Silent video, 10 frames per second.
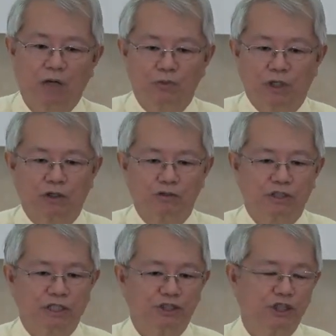we go to
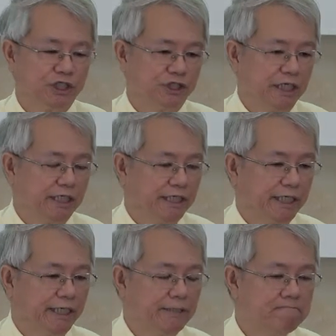the church in
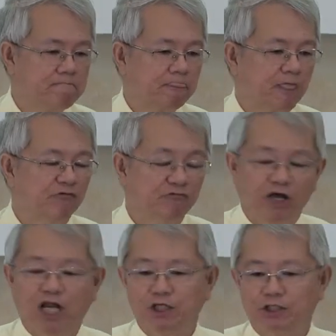the
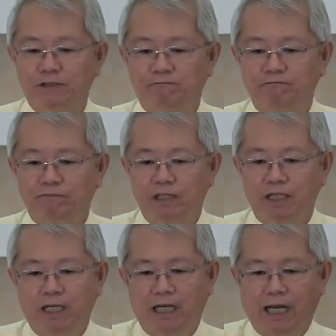village,
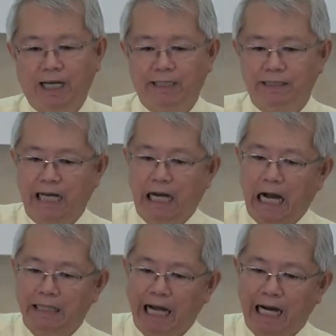and
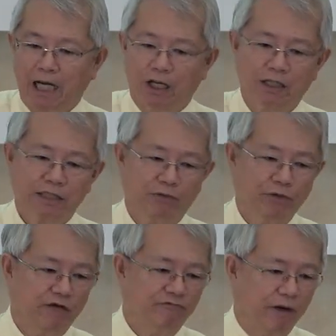along the
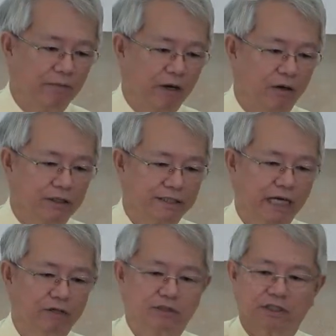way from our
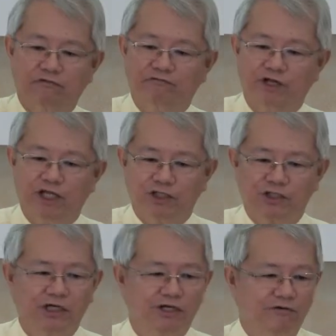hotel to the village,
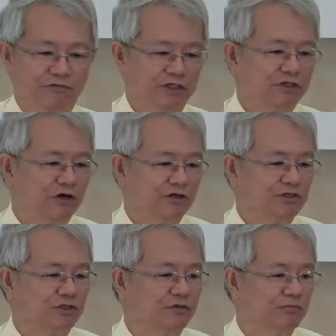we saw
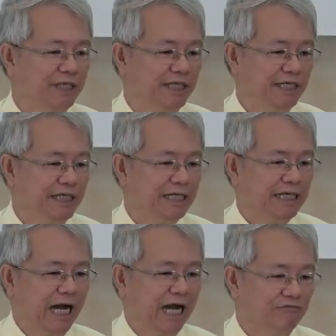so many
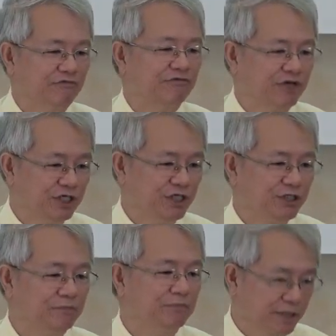
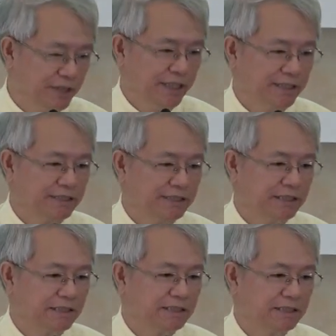unfinished
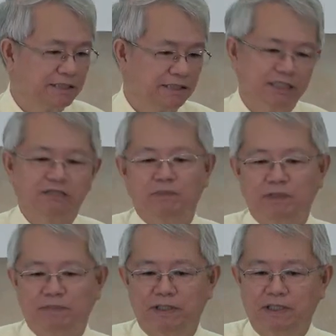buildings. These
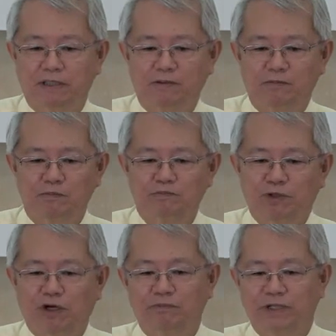people
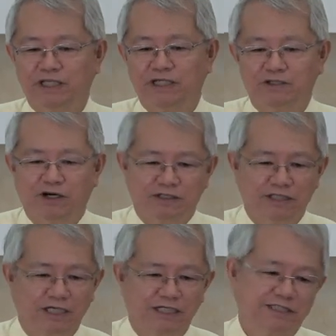probably did
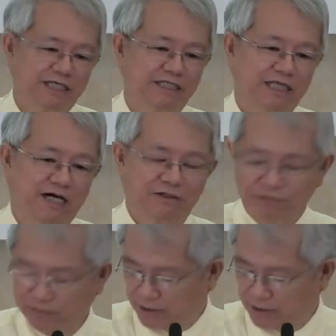not sit down